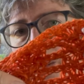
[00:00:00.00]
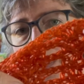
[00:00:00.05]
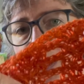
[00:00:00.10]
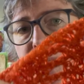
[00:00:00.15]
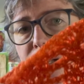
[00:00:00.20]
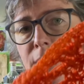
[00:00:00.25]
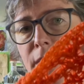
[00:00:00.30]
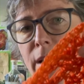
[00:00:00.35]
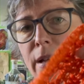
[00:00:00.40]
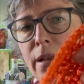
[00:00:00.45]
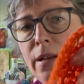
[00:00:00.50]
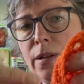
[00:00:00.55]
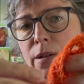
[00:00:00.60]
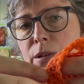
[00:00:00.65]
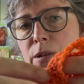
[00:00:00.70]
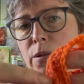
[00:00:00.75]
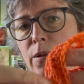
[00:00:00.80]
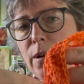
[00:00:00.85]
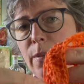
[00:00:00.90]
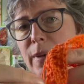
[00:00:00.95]
bit.
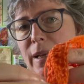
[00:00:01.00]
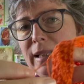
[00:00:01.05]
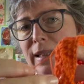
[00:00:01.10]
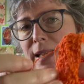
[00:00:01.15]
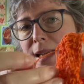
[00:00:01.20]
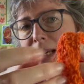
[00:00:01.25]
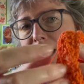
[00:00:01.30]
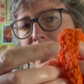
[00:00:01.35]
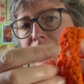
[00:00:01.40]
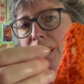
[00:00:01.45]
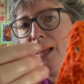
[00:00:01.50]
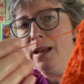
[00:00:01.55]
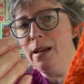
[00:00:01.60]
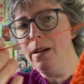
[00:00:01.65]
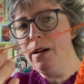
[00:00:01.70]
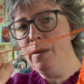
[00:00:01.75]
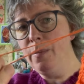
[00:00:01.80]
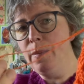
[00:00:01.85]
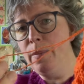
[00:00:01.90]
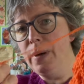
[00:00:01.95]
So I'm aligning
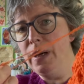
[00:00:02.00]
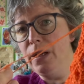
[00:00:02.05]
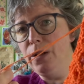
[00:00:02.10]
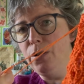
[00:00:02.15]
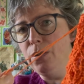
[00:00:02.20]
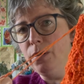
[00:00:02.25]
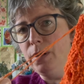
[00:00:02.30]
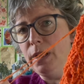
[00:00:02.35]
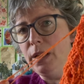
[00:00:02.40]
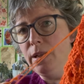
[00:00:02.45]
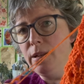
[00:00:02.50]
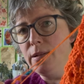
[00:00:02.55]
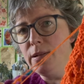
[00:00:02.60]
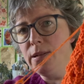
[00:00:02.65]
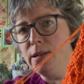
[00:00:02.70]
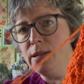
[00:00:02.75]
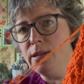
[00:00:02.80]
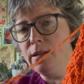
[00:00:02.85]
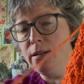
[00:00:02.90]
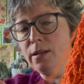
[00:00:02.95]
my
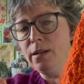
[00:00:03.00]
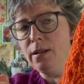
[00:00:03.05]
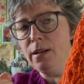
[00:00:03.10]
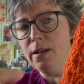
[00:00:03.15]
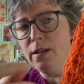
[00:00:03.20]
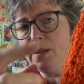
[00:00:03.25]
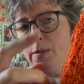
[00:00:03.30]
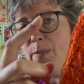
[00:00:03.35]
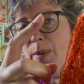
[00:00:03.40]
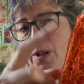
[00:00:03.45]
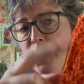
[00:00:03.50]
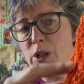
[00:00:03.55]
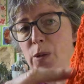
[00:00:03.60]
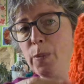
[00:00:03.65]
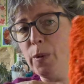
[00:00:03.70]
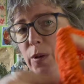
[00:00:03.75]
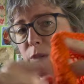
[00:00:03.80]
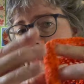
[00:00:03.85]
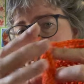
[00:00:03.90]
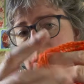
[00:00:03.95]
joins as much as
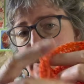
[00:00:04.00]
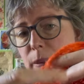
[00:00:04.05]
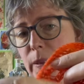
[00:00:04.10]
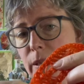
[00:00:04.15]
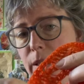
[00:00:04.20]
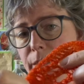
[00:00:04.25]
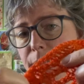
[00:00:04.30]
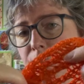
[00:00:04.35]
possible